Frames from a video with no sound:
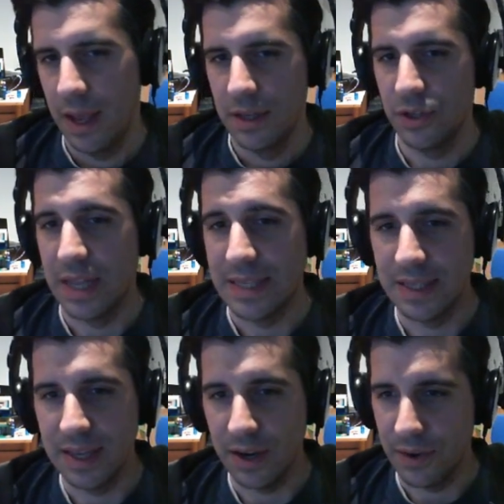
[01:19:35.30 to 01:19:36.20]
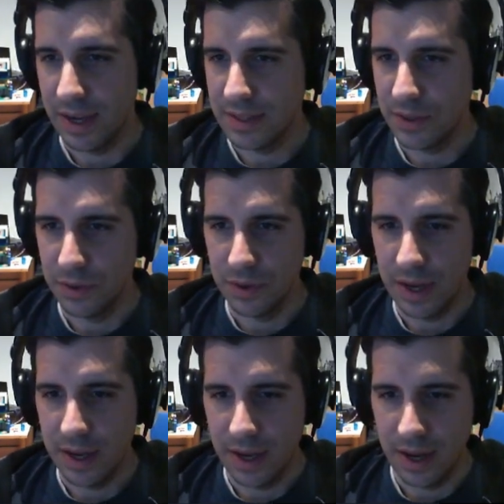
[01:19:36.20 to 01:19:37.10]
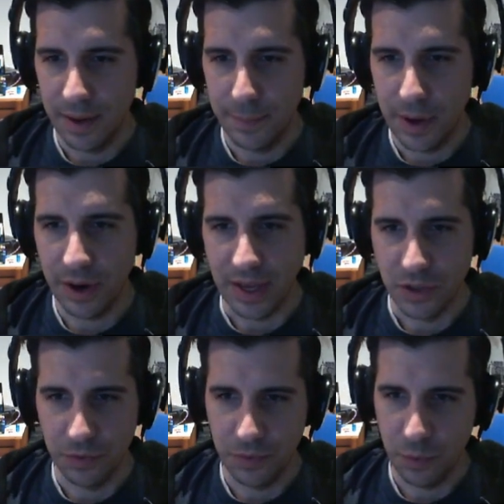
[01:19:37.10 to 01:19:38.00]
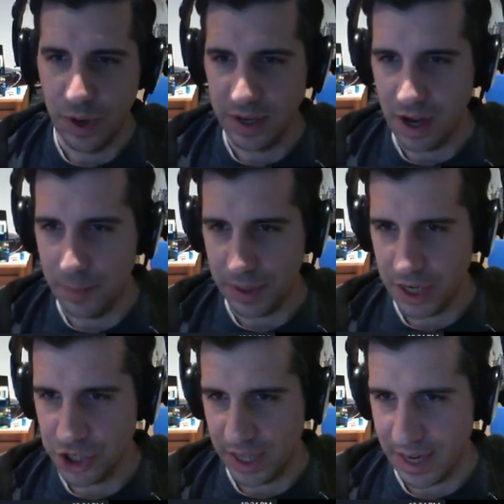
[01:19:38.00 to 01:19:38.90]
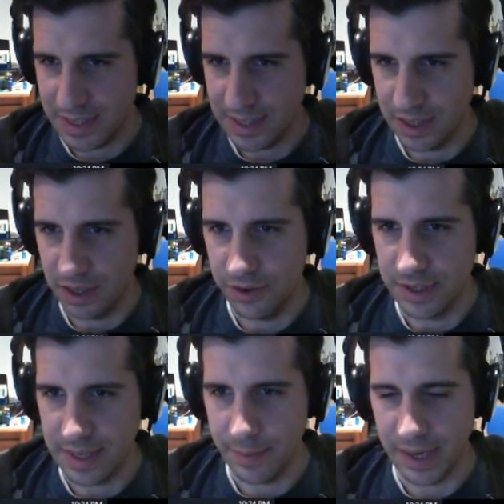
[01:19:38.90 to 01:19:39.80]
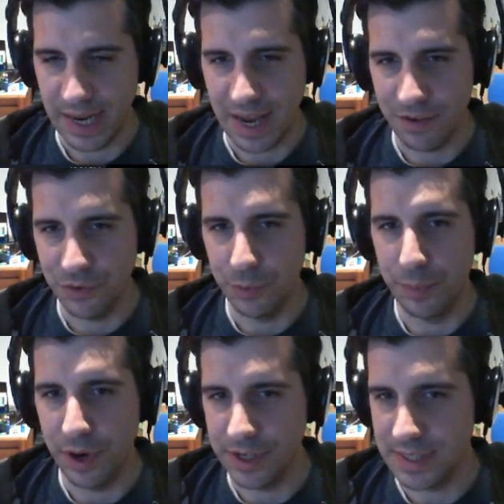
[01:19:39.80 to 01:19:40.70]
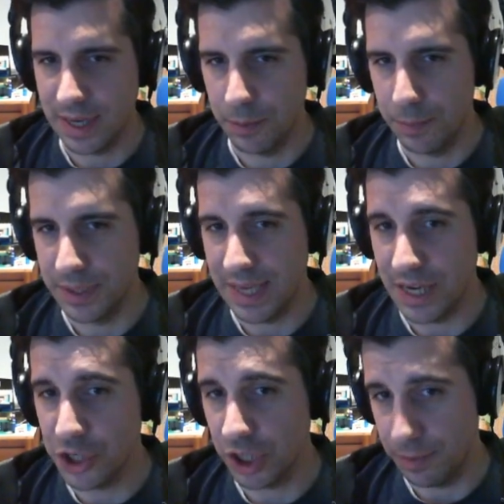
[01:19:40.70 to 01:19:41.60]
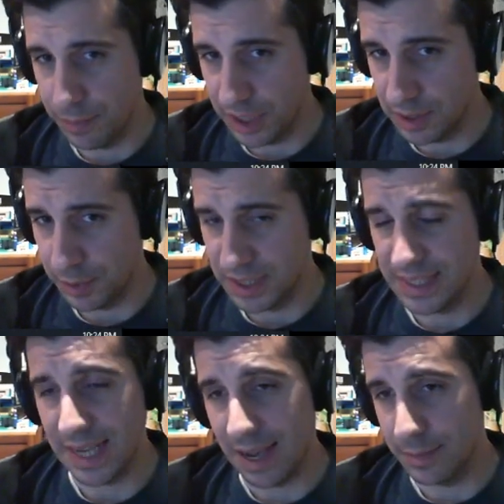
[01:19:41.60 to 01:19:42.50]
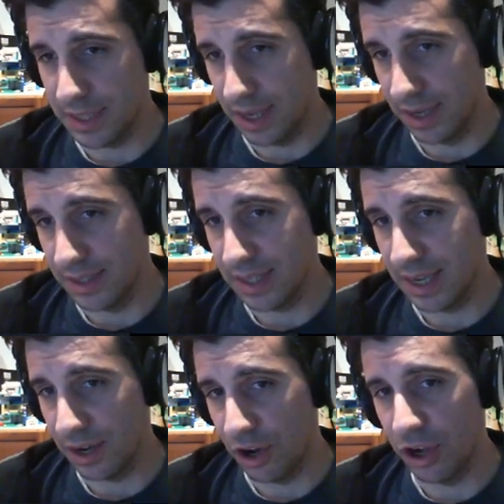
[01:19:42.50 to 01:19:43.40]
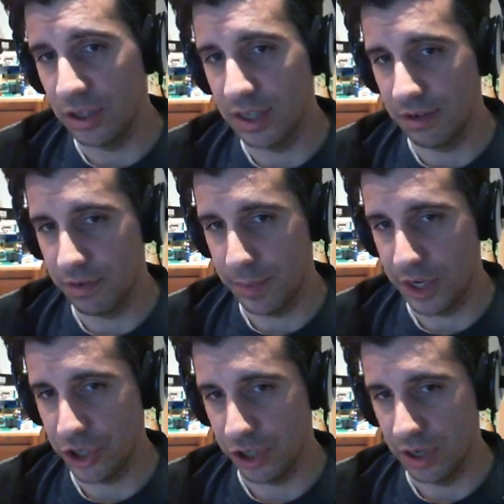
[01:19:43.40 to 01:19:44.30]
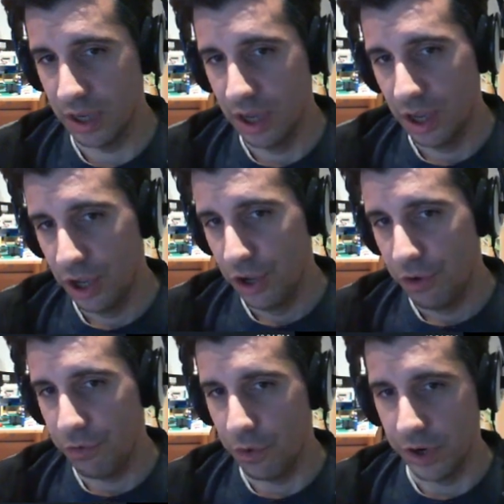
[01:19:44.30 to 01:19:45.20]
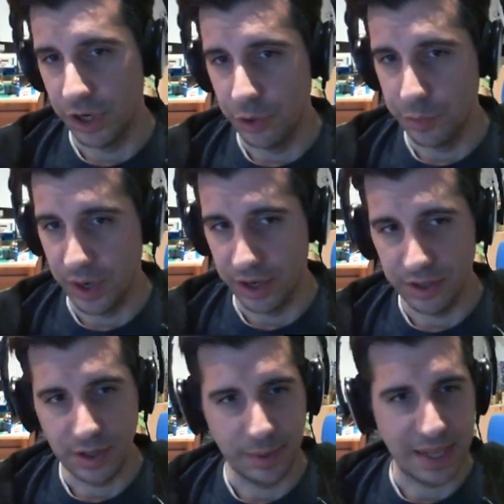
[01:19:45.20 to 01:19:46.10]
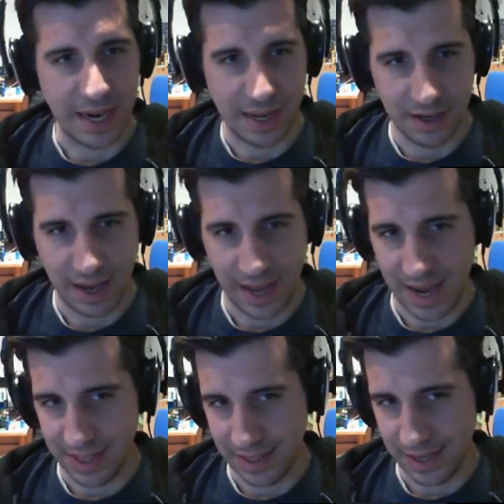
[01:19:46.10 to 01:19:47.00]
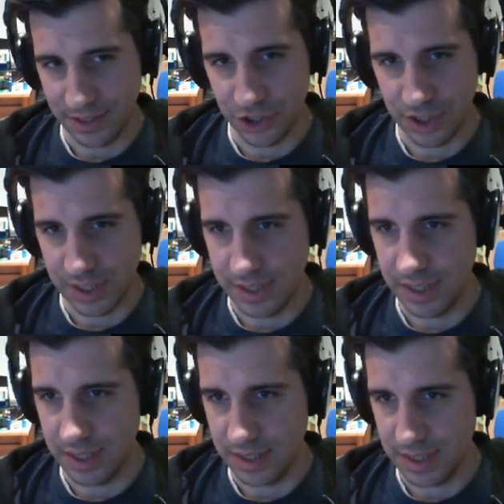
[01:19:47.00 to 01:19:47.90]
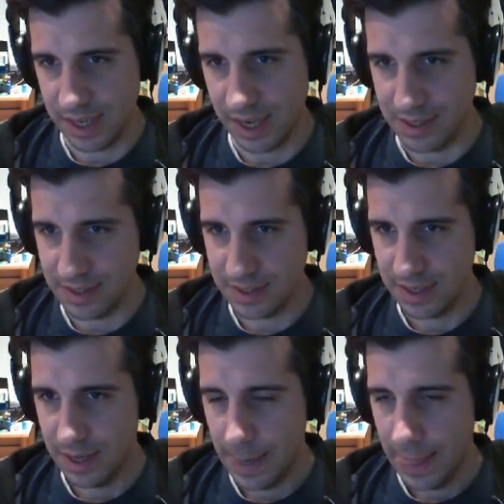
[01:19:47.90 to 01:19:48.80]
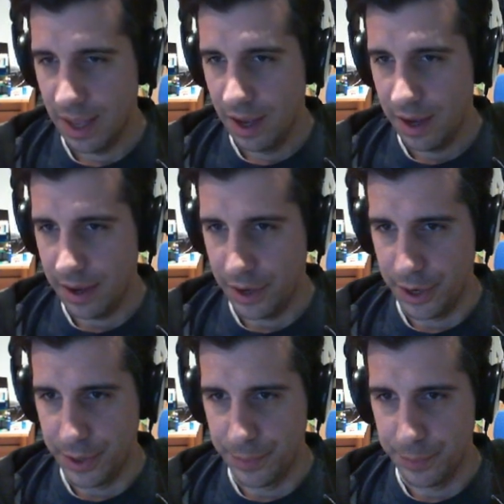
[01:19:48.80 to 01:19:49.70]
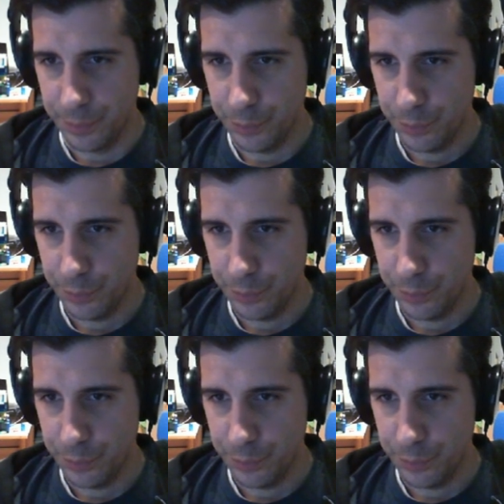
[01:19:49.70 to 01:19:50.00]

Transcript: So that's the thing, right? So, okay, so one complication like I see here is that I'm going to have to parse out potentially multiple stabs lines to get all the information for an enumerator. So I'm glad I added that just to see this case. And